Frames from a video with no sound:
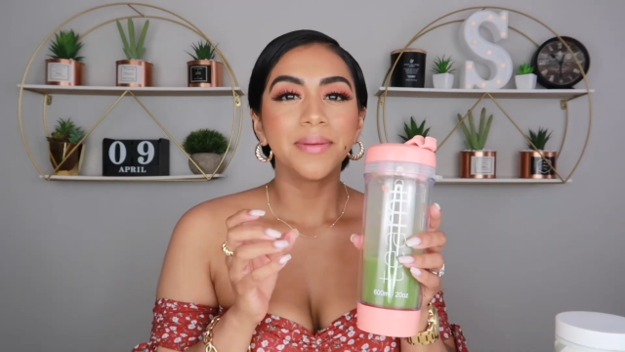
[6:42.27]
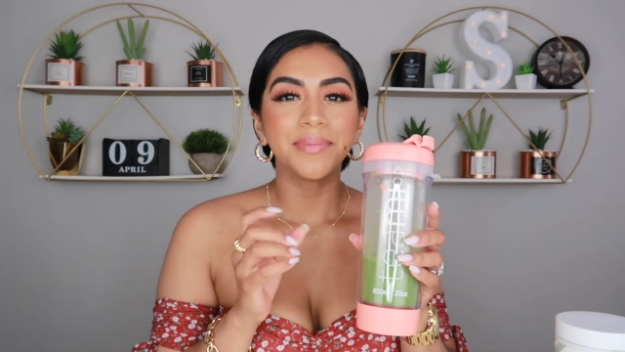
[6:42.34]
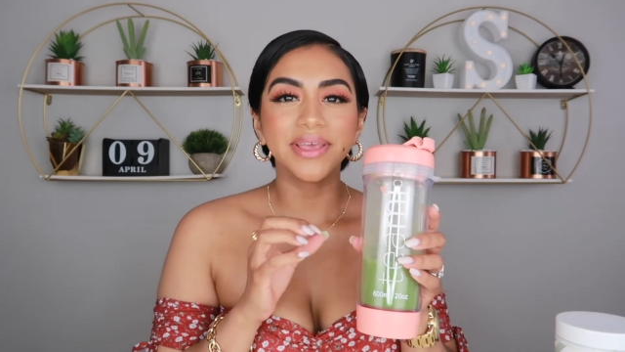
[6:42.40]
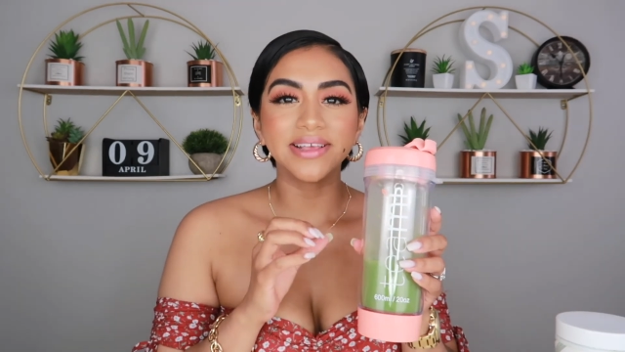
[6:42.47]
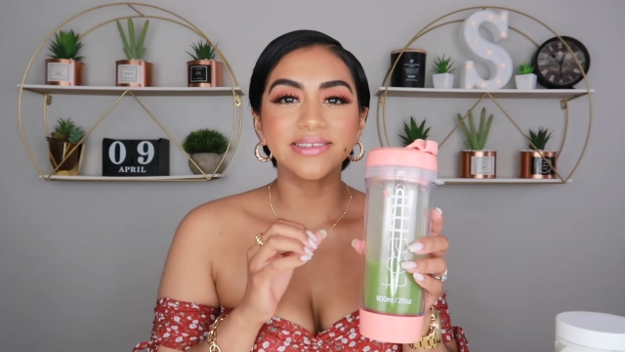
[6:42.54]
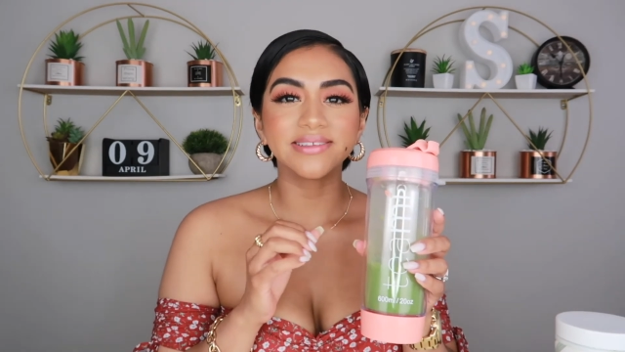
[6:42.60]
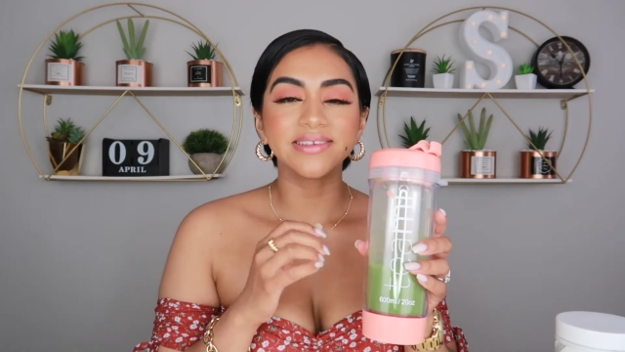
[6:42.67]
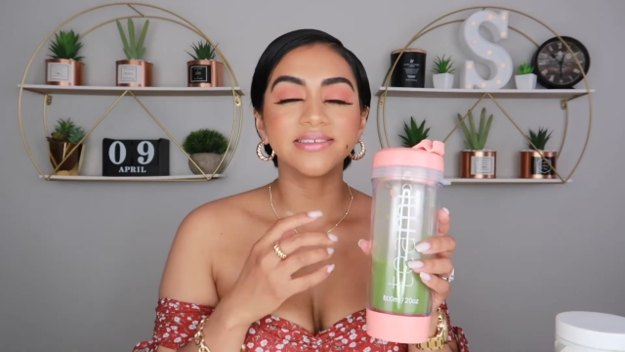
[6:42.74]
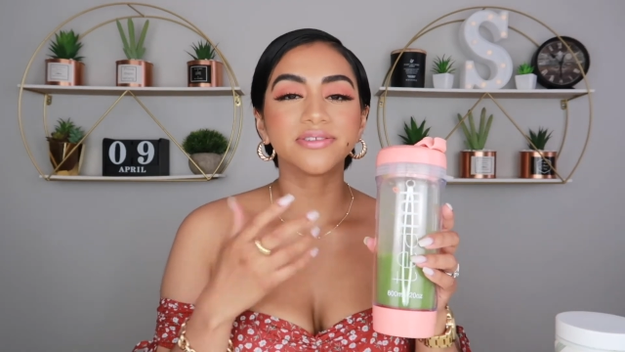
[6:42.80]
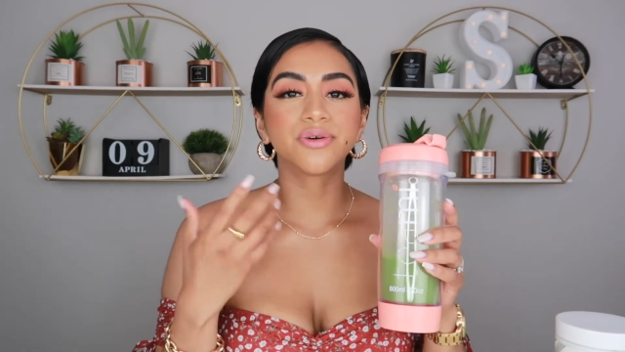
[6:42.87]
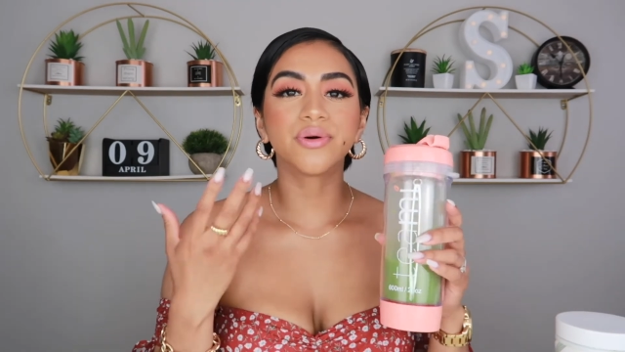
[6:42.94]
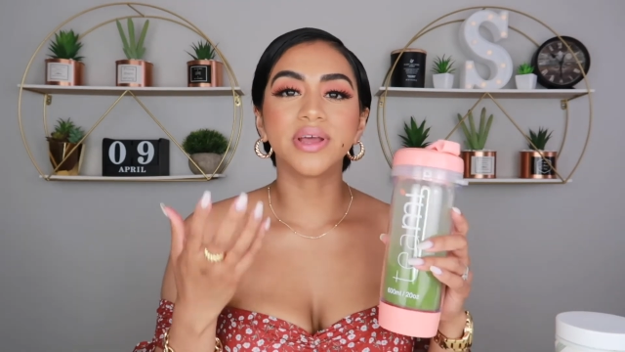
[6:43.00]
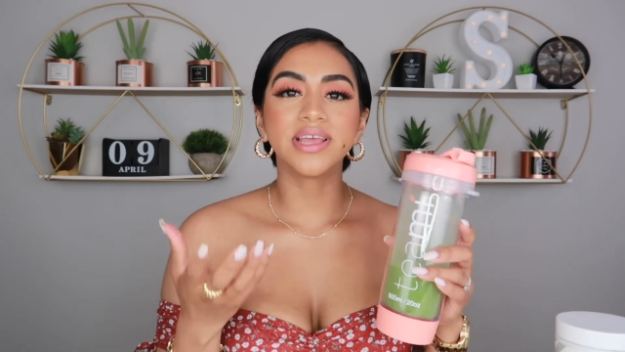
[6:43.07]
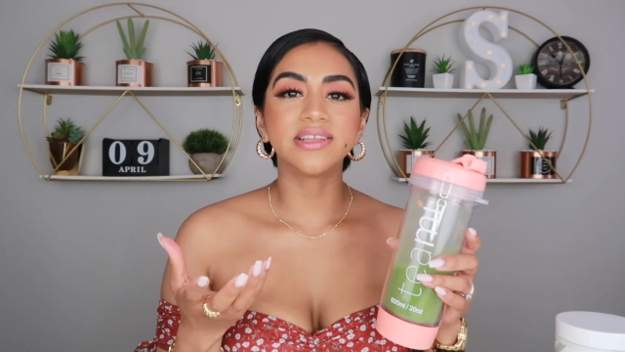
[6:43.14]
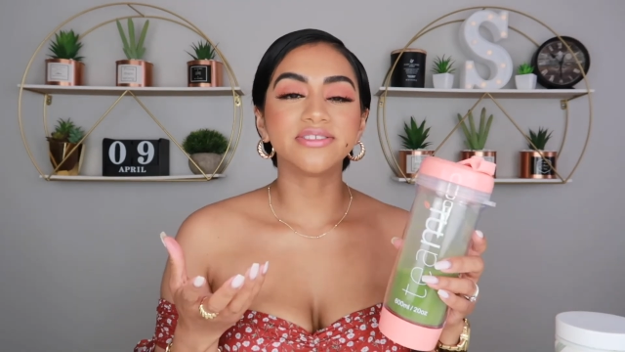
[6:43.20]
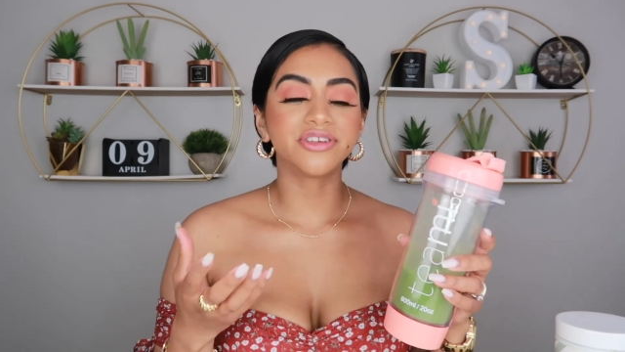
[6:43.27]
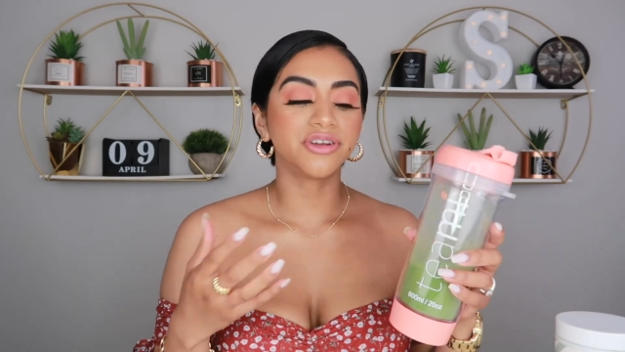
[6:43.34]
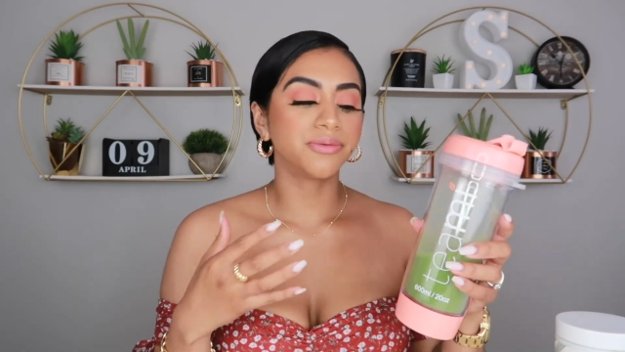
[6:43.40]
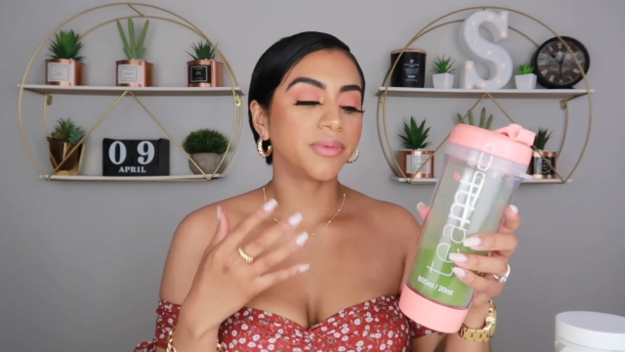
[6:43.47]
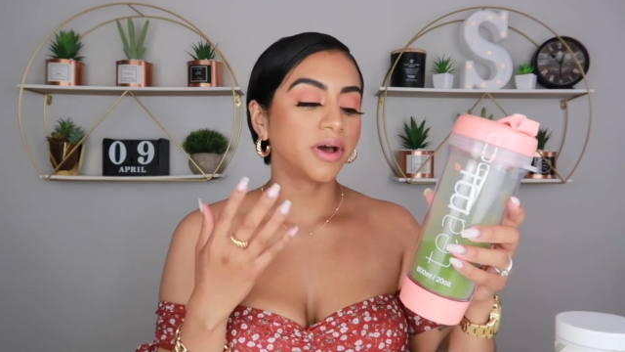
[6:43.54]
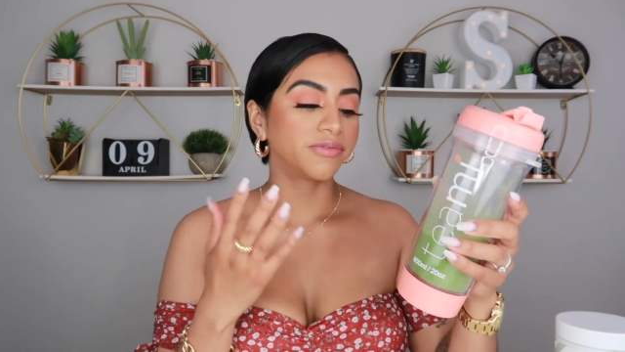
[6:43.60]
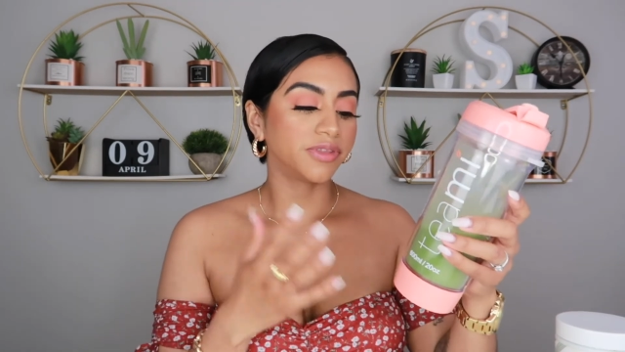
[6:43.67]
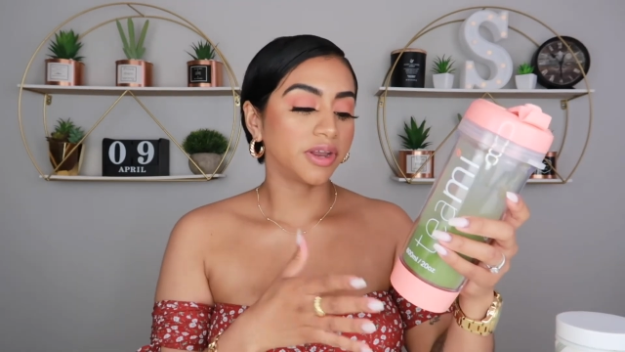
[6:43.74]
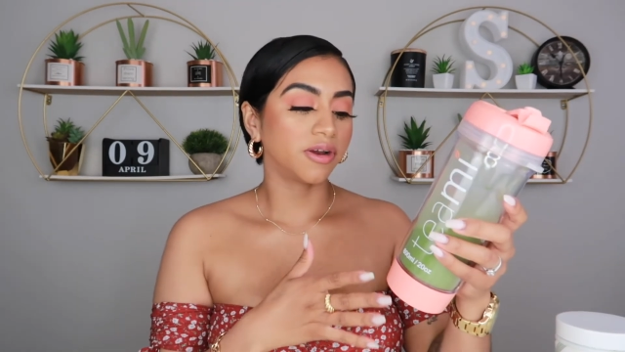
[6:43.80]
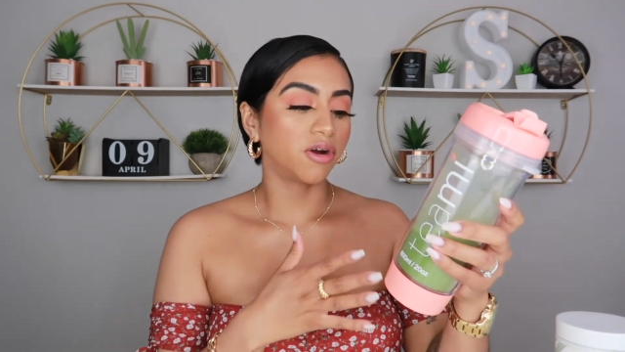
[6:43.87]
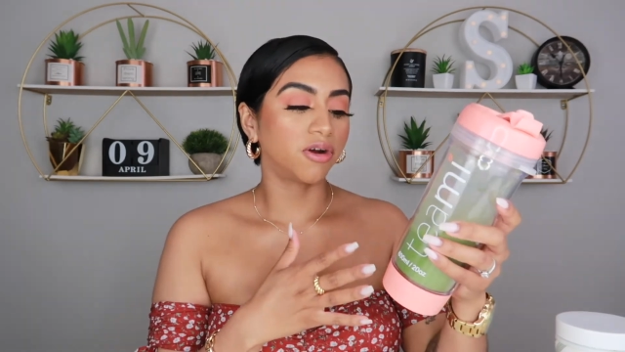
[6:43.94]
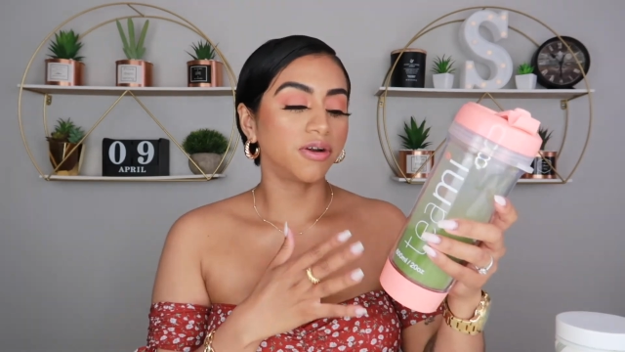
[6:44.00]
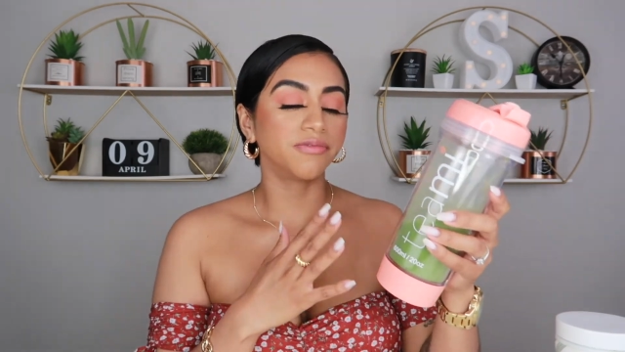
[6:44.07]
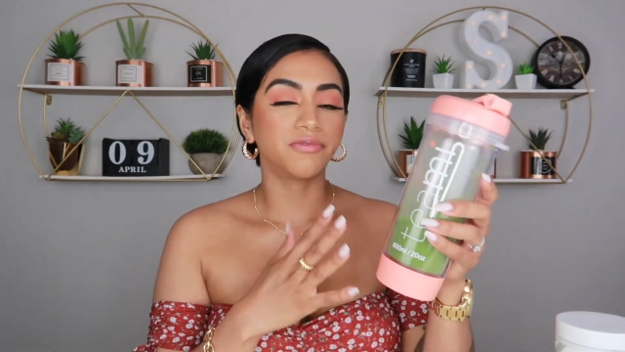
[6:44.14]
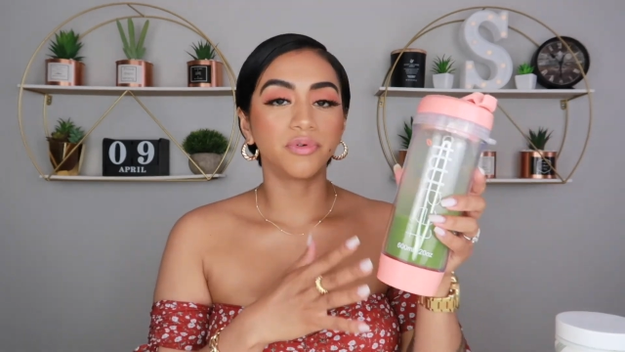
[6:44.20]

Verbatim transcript: pieces going into your mouth that aren't